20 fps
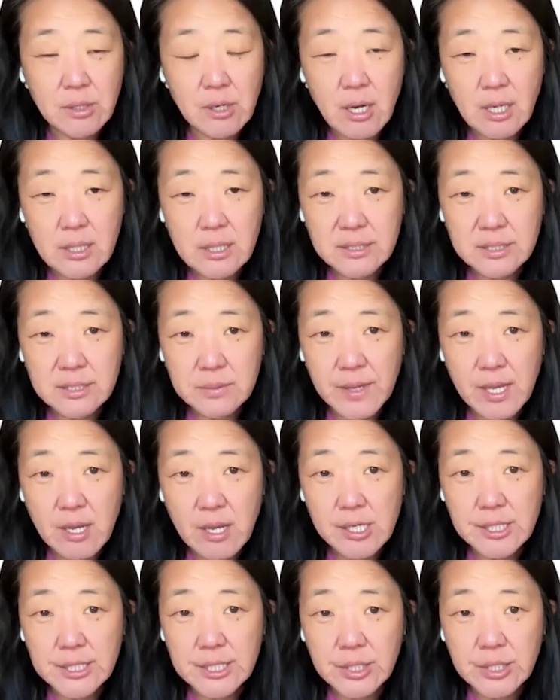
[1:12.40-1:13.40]
your audience may
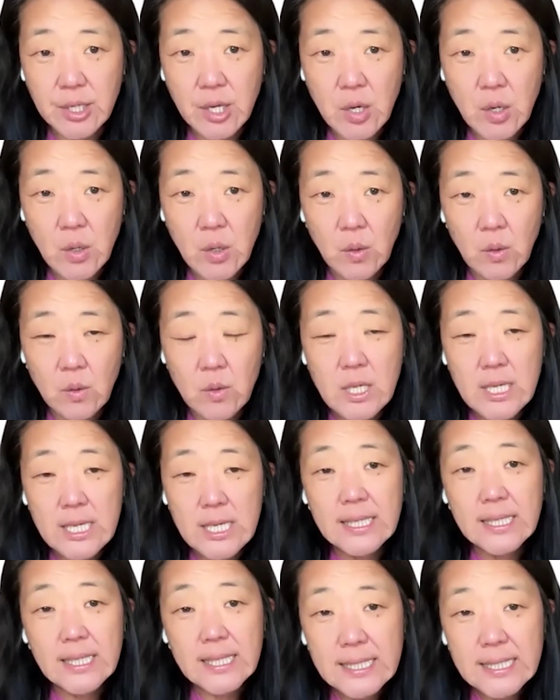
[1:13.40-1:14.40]
already know,
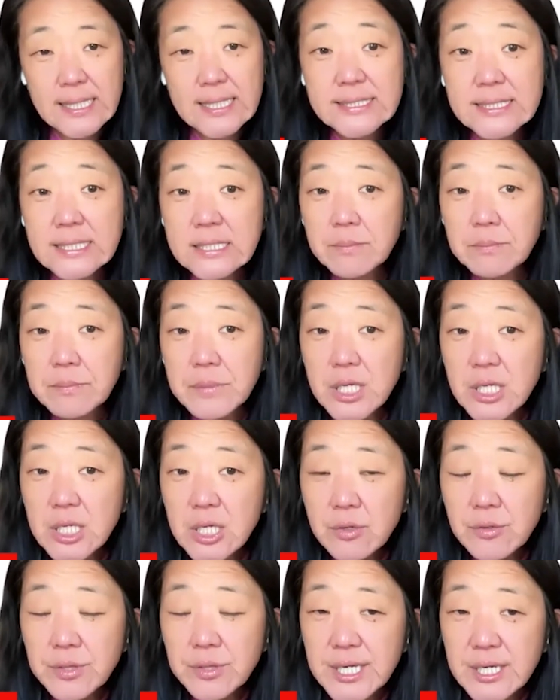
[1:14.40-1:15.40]
is an
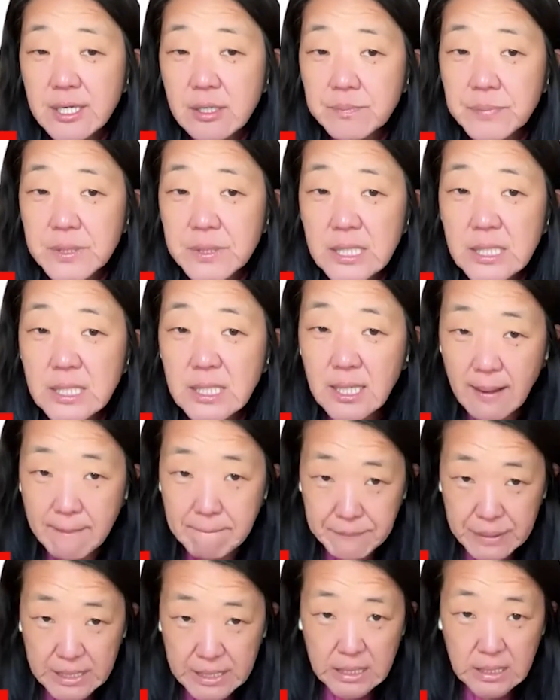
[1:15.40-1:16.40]
immunotherapy
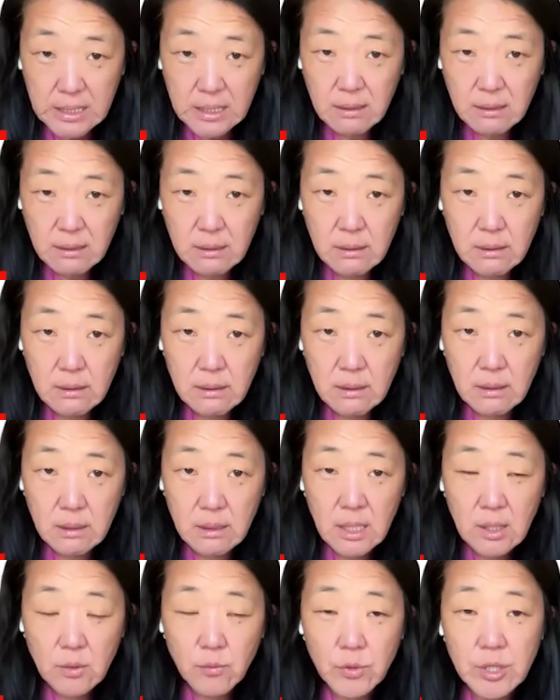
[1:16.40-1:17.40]
company.
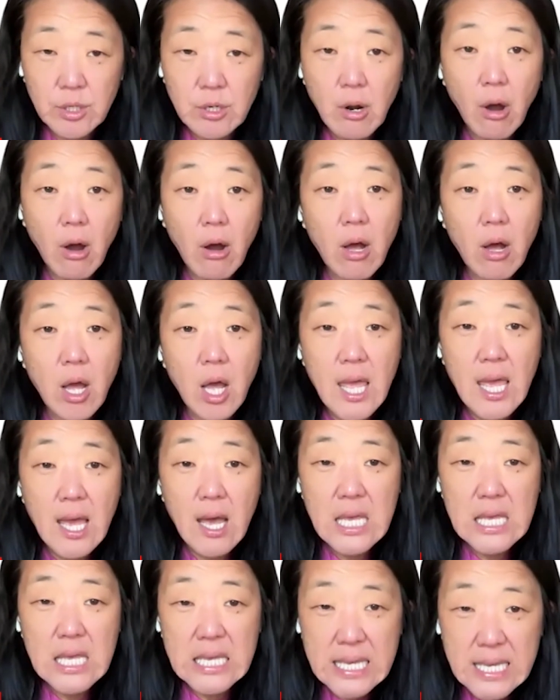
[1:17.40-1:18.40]
We're
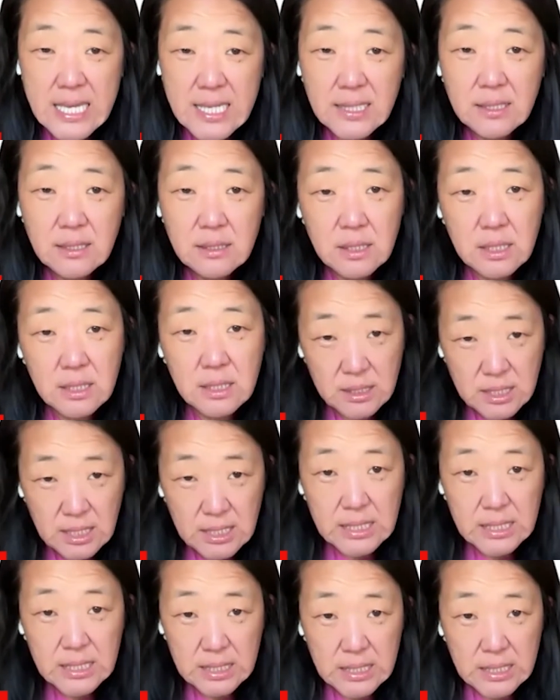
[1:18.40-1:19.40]
in the
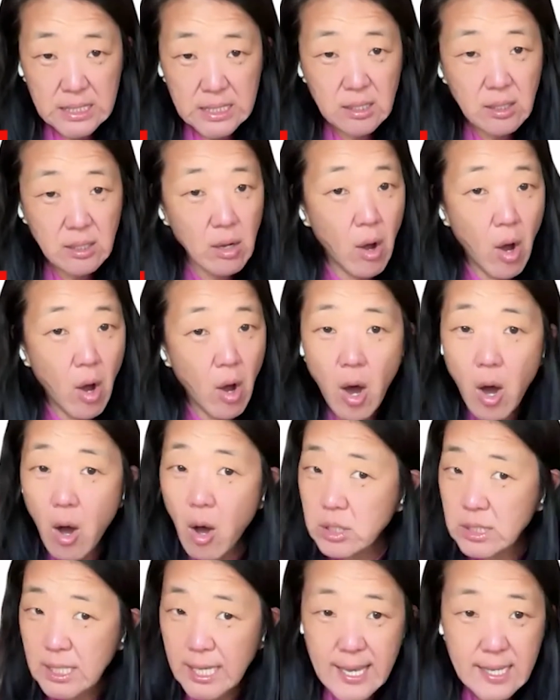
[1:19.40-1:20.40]
clinic,
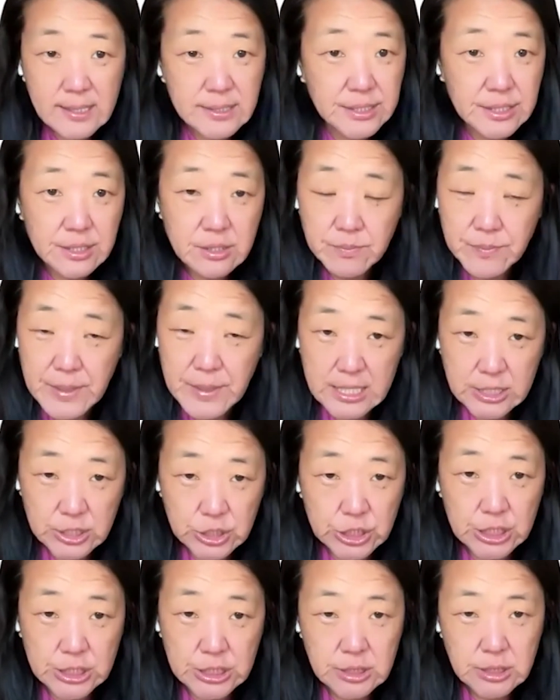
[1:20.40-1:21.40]
all cancer
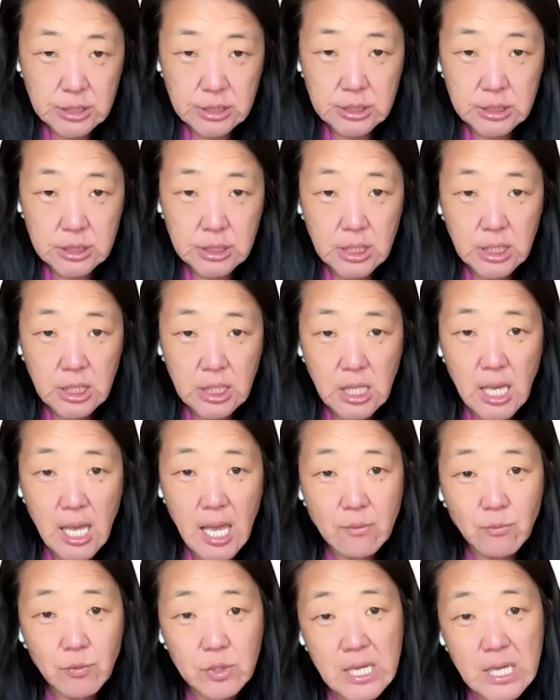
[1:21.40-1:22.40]
patients,
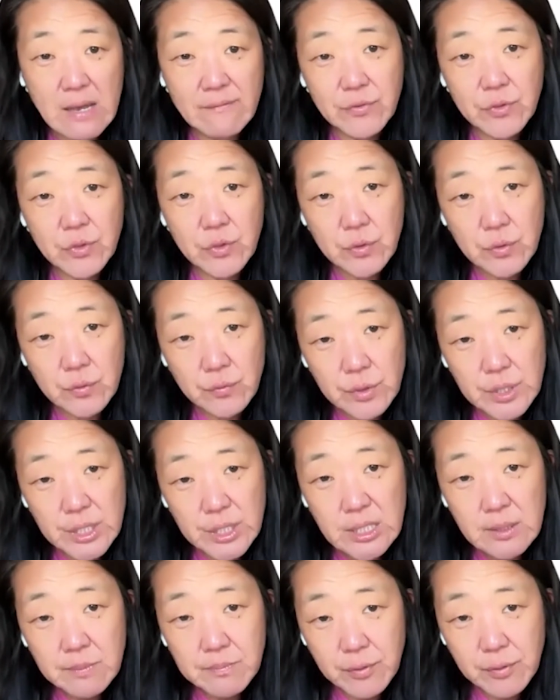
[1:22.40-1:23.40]
and we have
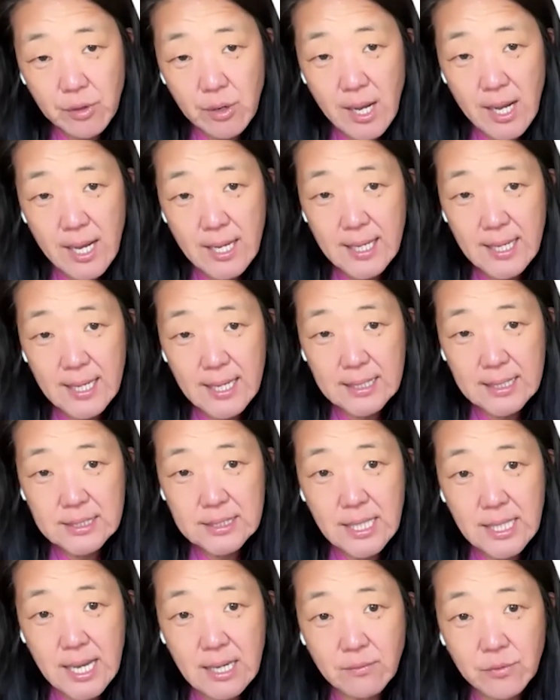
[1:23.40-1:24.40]
3
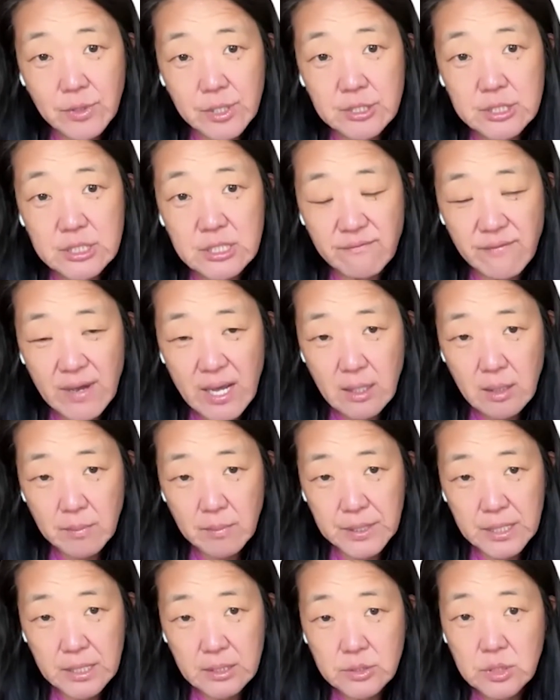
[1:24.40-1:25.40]
products that we're
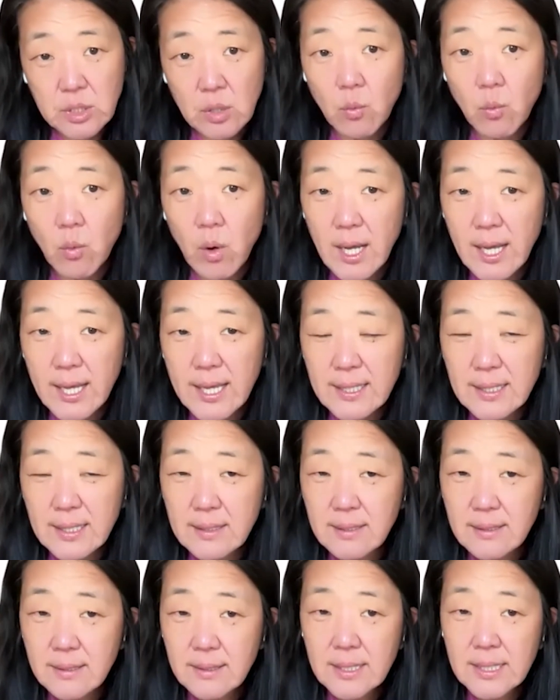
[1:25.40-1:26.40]
developing. So one,
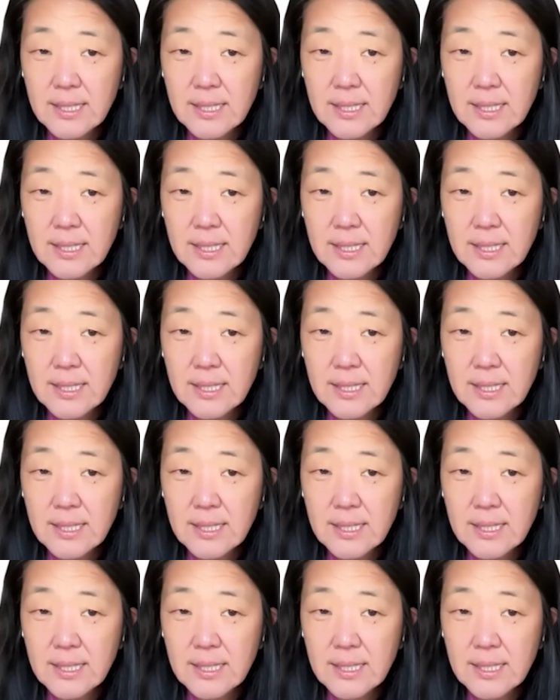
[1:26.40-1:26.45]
